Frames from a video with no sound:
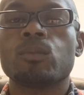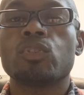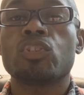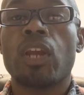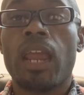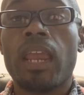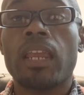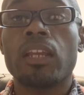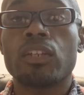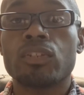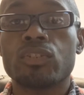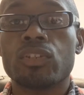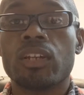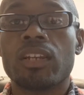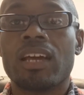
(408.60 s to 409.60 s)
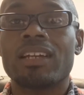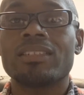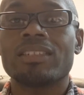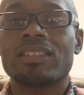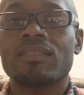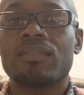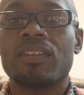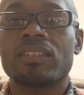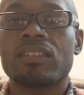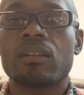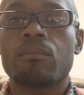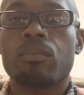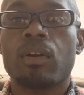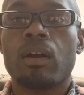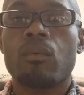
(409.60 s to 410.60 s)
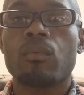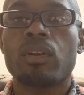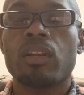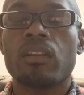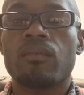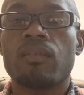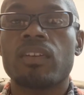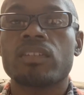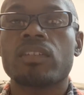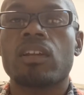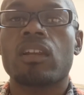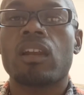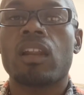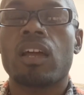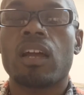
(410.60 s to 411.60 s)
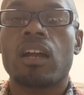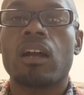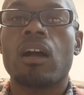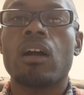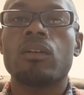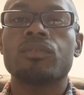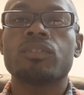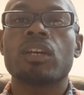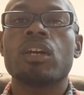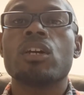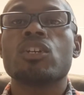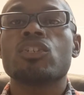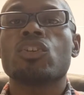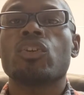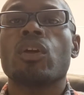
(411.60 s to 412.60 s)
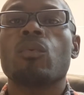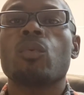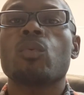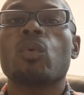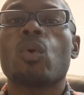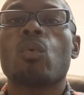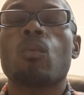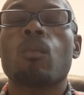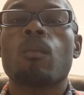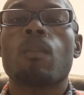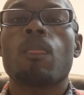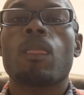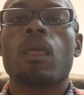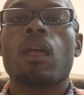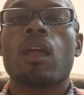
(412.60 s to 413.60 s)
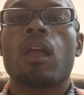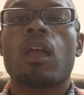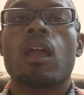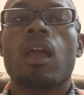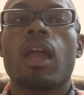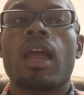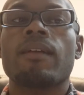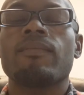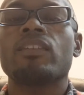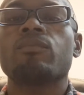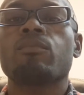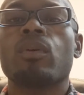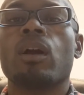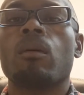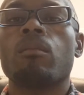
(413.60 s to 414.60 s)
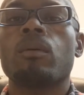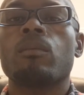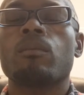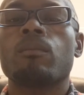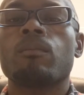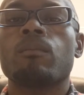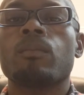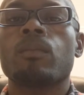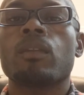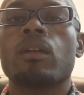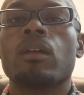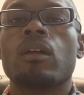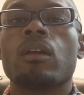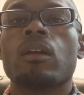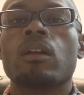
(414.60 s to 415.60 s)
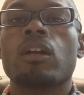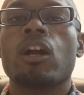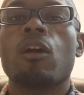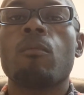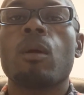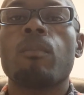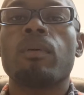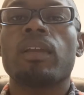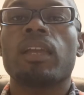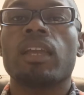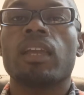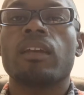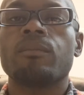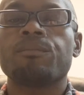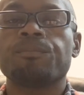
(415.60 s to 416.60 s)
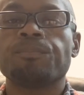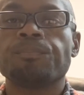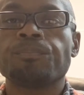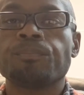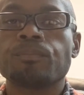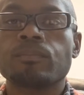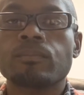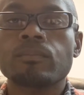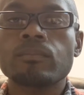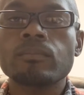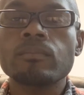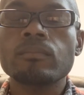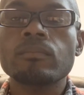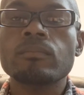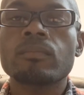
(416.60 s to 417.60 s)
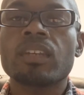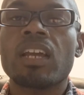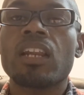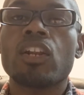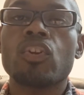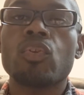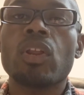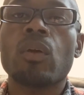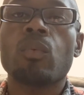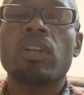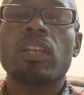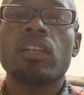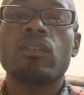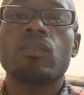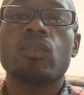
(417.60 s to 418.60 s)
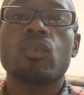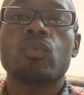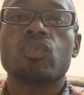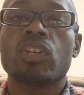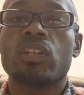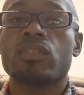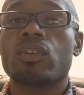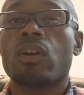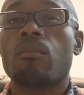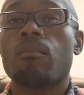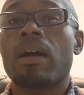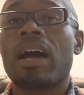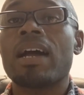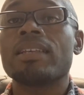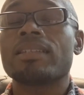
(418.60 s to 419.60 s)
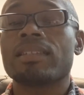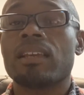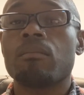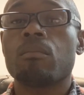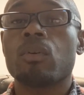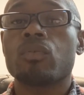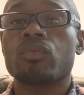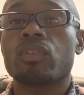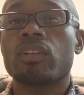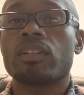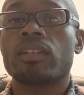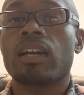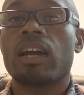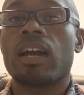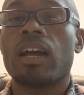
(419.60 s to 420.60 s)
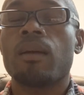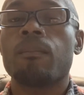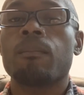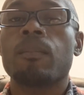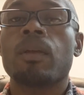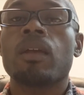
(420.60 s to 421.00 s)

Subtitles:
change, and not just fixing the problem. We need to fix the underlying cause so that we won't have this problem come up again. And to do that, we need to change our mindset most of the time.